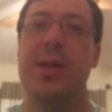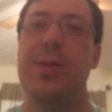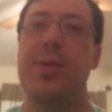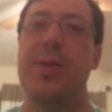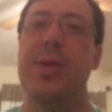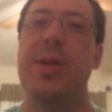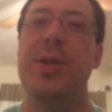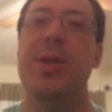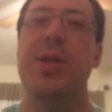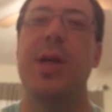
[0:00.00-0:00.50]
is
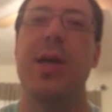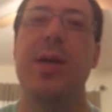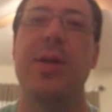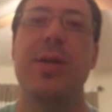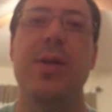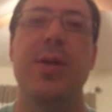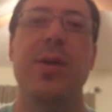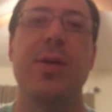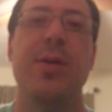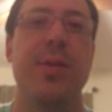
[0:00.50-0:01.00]
when the
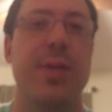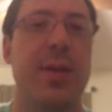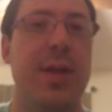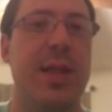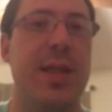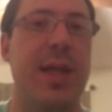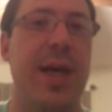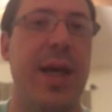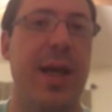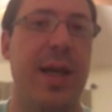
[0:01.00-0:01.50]
child starts
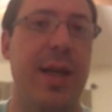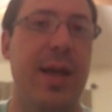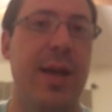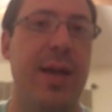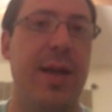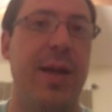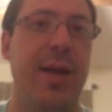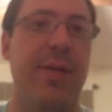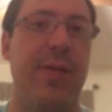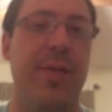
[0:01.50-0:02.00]
really taking
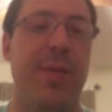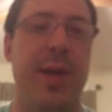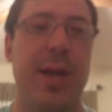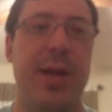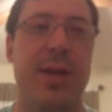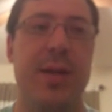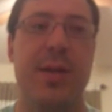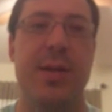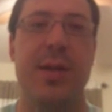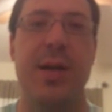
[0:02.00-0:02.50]
in
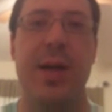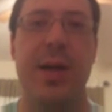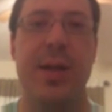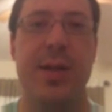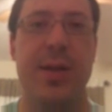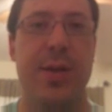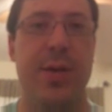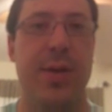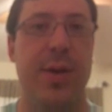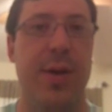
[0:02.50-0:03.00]
information. It's like a
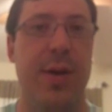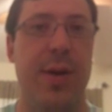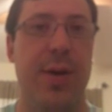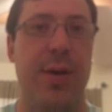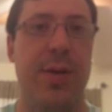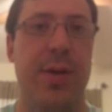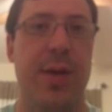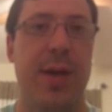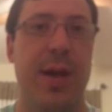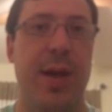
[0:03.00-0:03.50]

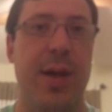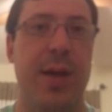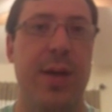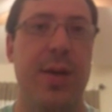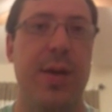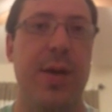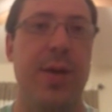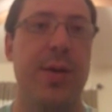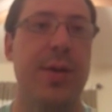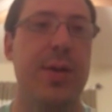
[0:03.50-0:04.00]
2-year-old kid.
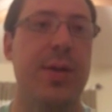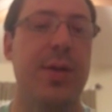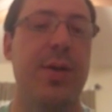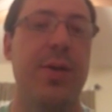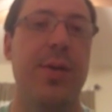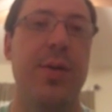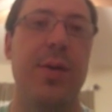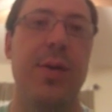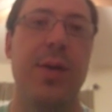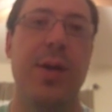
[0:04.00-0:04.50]
You know, it's
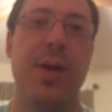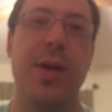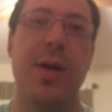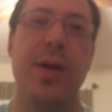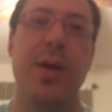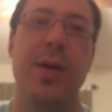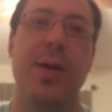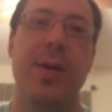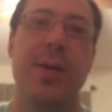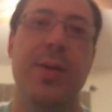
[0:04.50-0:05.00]
going,
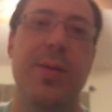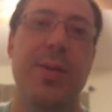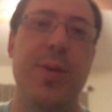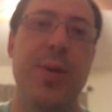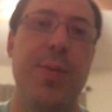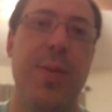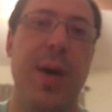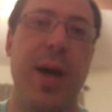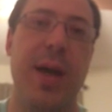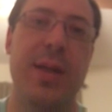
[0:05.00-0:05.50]

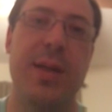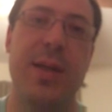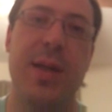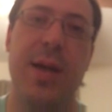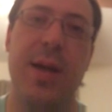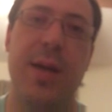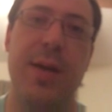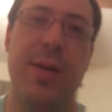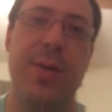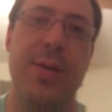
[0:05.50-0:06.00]
you might
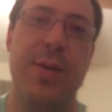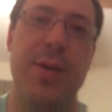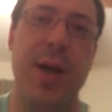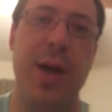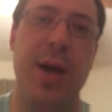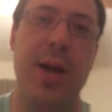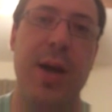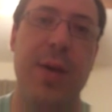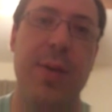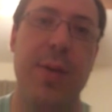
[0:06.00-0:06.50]
say a little
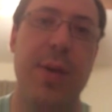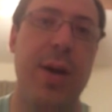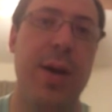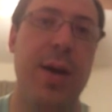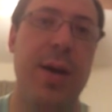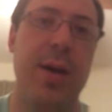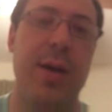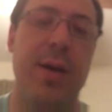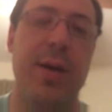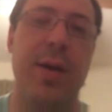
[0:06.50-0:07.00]
dirty
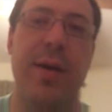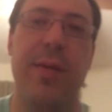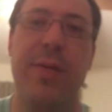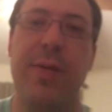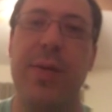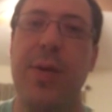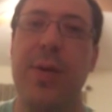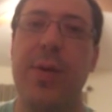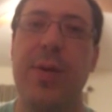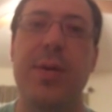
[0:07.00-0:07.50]
word, and
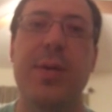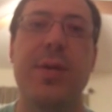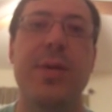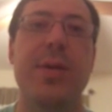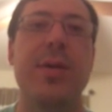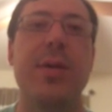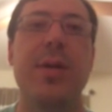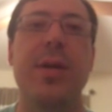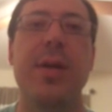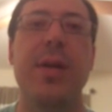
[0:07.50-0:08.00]
of
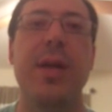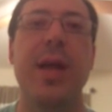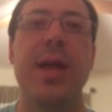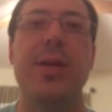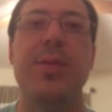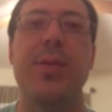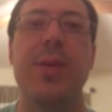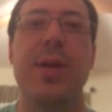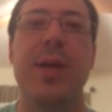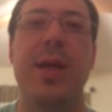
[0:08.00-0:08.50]
course
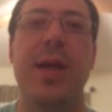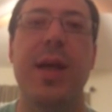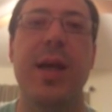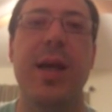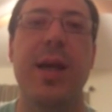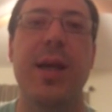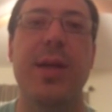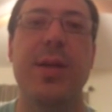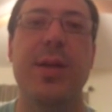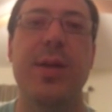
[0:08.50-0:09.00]
that's what the
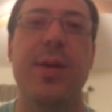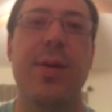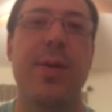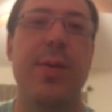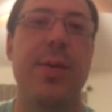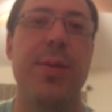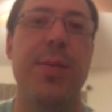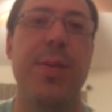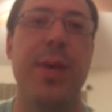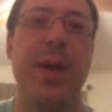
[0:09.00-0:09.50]
kid's going
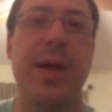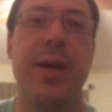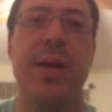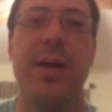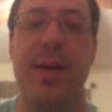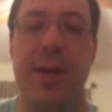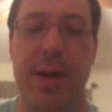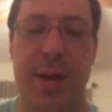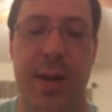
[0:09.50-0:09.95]
to repeat.